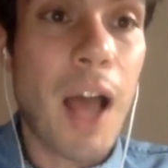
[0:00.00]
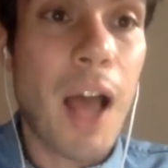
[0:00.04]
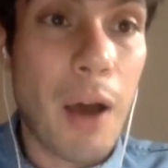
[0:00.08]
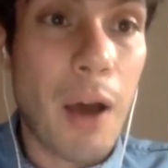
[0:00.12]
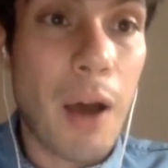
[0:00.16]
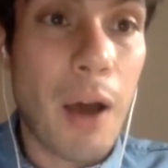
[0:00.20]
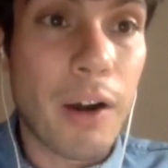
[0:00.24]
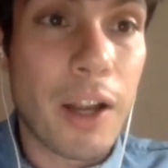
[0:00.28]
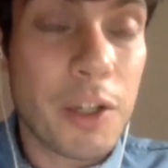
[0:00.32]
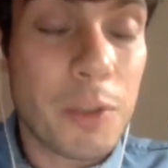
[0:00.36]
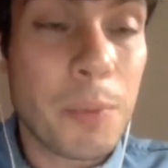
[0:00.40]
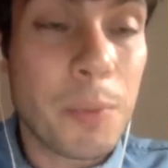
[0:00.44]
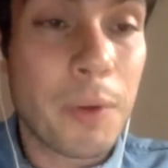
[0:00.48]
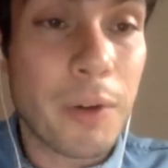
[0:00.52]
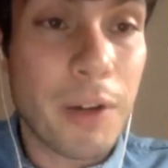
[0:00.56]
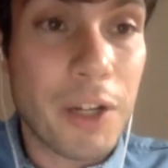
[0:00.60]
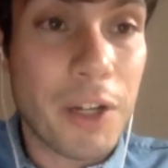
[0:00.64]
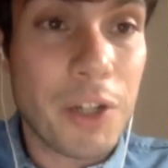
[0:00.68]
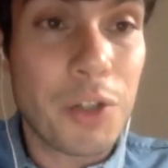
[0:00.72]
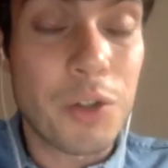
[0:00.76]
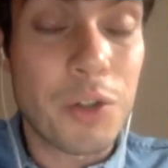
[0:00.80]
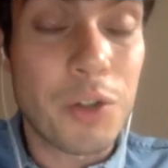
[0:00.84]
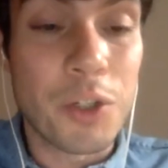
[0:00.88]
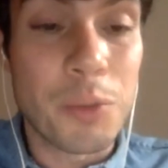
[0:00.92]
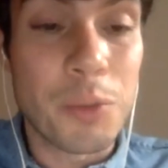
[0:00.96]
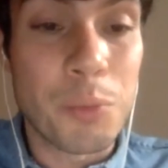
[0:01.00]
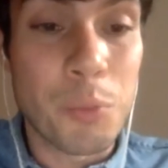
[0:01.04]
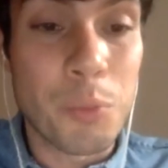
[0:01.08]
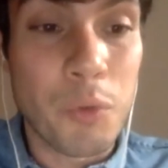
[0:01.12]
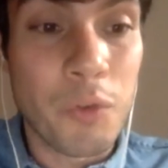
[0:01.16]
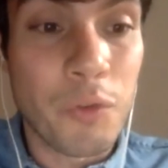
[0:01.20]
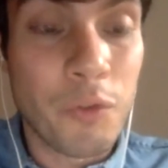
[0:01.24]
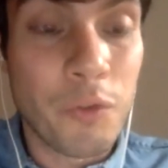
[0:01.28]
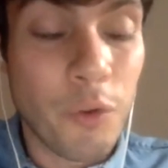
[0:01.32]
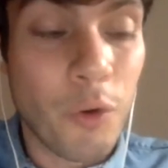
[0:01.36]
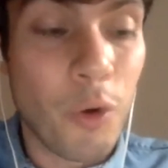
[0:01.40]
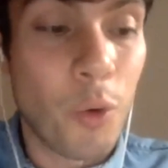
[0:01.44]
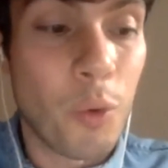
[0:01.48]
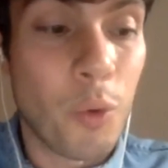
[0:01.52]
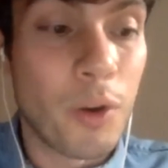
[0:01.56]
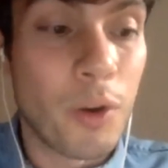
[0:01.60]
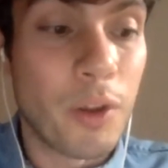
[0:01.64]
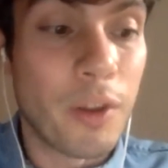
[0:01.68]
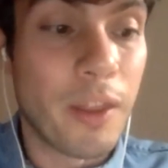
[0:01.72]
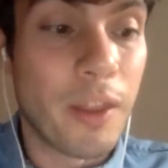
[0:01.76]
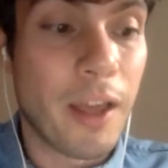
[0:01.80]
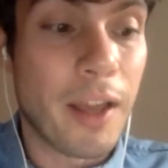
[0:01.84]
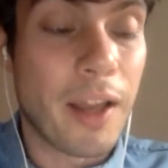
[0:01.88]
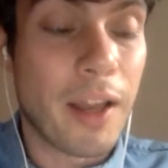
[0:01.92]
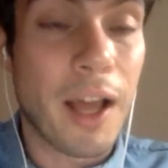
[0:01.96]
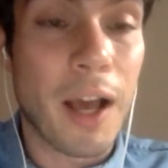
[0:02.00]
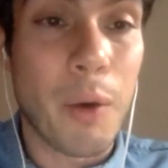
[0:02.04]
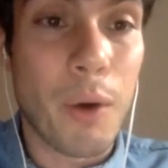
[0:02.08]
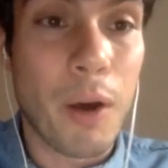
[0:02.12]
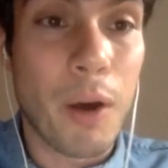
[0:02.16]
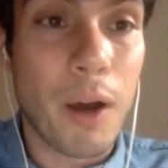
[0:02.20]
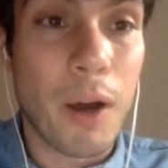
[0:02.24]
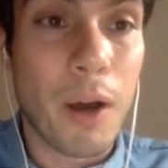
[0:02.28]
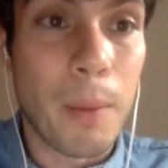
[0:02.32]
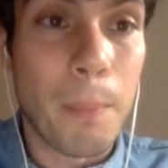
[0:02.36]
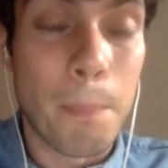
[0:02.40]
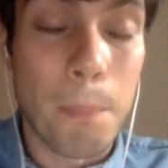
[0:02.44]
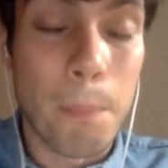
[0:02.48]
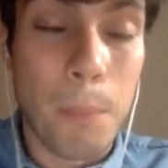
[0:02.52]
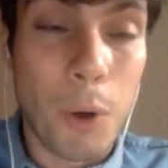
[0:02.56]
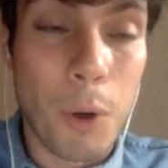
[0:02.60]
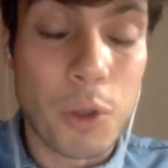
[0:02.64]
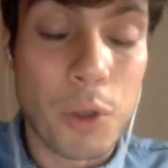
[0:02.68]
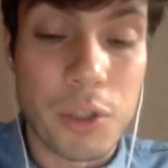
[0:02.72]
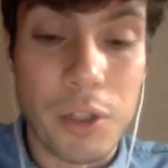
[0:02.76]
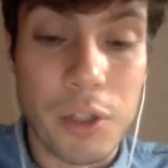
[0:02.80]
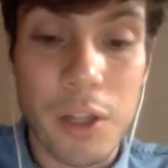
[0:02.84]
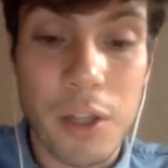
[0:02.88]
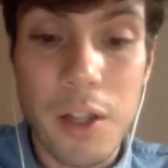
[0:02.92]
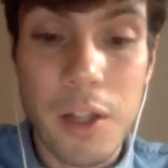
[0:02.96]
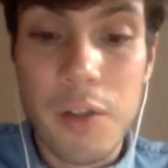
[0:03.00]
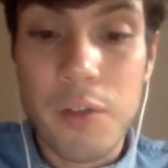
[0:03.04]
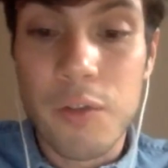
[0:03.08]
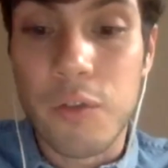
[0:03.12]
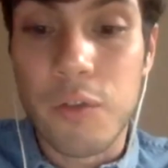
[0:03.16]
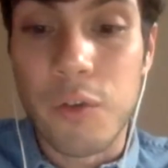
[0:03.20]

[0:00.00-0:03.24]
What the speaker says: Our aspiration is moving forward that our model